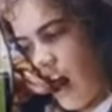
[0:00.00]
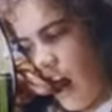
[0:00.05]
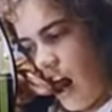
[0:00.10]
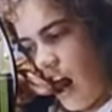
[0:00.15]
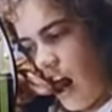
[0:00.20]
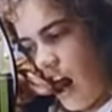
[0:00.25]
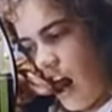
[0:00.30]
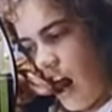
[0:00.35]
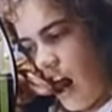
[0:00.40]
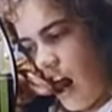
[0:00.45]

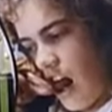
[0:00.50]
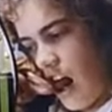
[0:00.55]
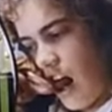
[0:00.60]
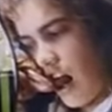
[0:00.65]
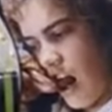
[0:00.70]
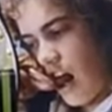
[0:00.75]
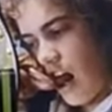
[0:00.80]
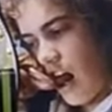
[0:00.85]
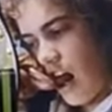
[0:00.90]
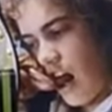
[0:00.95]

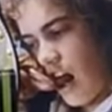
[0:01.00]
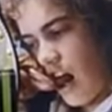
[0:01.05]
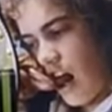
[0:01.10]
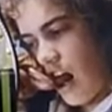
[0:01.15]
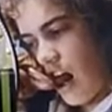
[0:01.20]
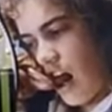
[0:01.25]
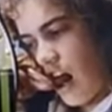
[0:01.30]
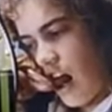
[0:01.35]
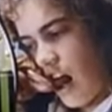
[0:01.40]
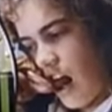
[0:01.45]

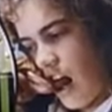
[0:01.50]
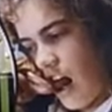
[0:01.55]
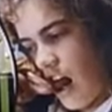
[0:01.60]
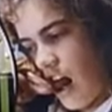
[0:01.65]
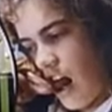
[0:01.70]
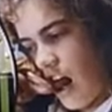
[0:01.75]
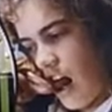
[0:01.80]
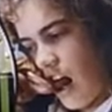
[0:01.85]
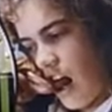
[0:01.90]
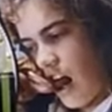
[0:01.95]

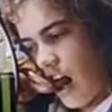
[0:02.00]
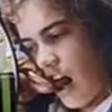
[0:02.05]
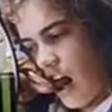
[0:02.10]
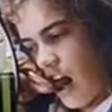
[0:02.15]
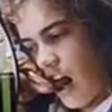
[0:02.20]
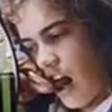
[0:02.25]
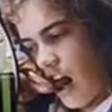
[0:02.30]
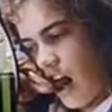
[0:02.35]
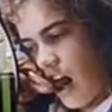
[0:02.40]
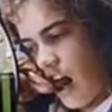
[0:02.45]

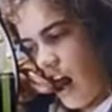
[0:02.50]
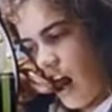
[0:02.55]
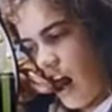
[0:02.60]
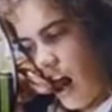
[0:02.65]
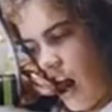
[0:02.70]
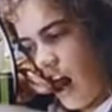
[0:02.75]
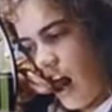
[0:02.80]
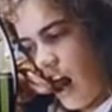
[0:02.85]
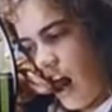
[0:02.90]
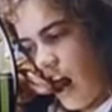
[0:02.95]

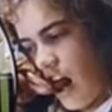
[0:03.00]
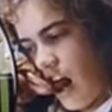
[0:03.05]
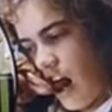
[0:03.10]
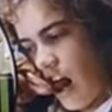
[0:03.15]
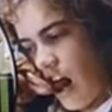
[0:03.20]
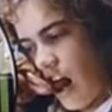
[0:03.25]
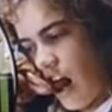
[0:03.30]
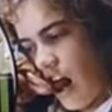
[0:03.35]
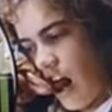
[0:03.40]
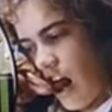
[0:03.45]

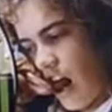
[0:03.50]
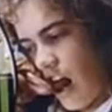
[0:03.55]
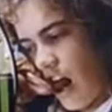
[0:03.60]
(not speaking)